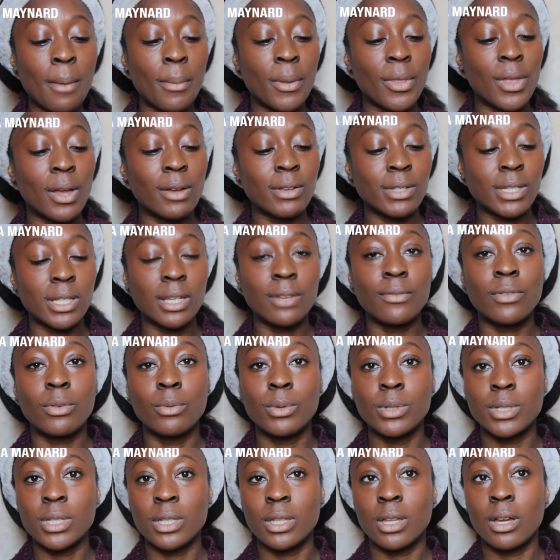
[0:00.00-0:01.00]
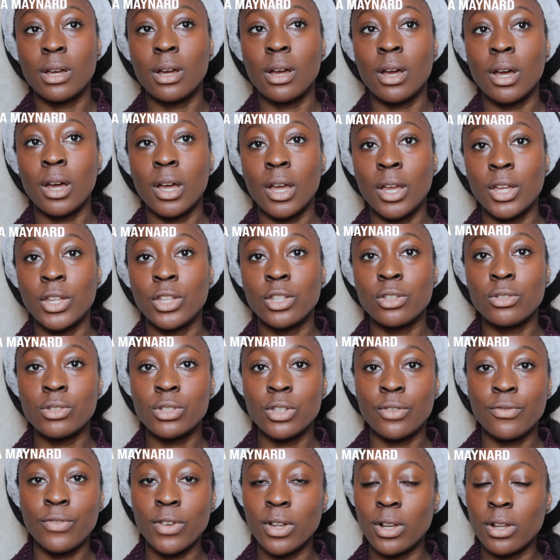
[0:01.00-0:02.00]
But there is an influencer that I used
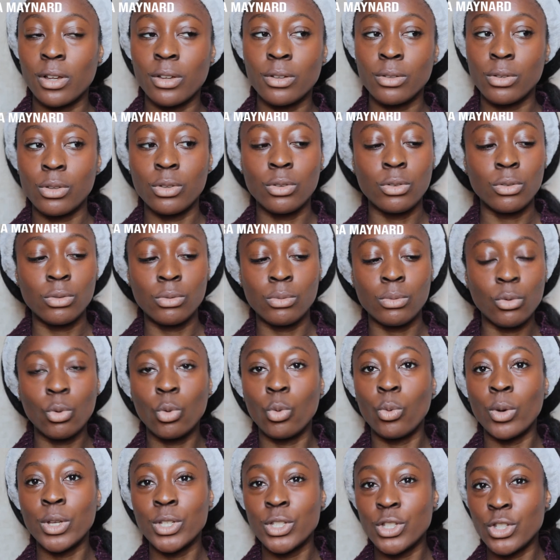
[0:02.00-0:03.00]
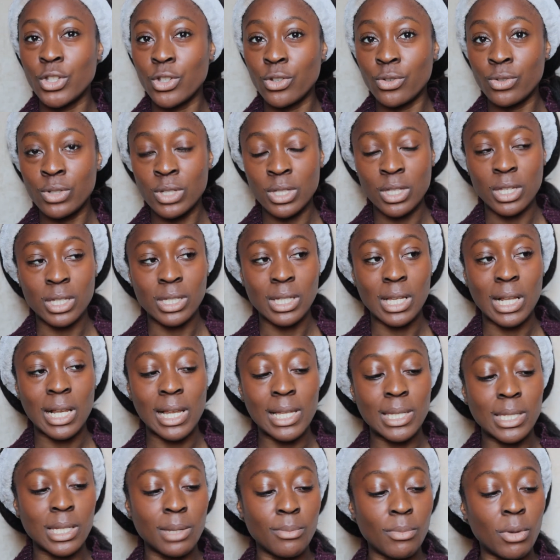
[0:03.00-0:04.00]
to follow who always used this
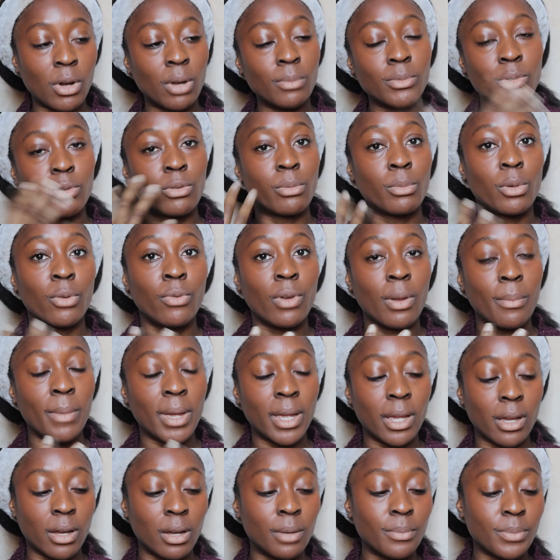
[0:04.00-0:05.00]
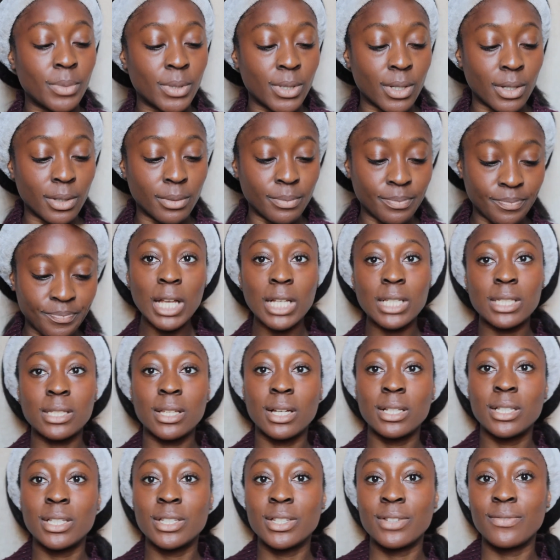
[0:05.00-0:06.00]
cleansing balm to remove her makeup, so
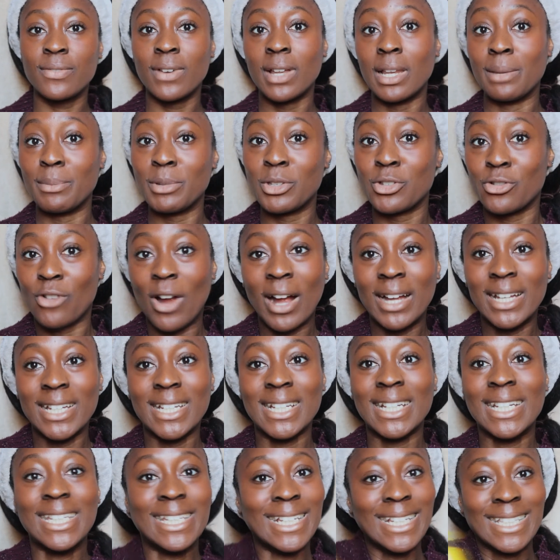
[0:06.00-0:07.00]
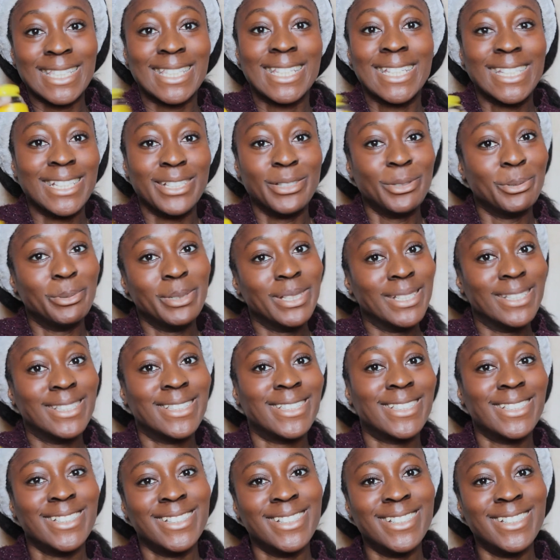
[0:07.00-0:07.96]
excited to finally be trying it. Let's get into it.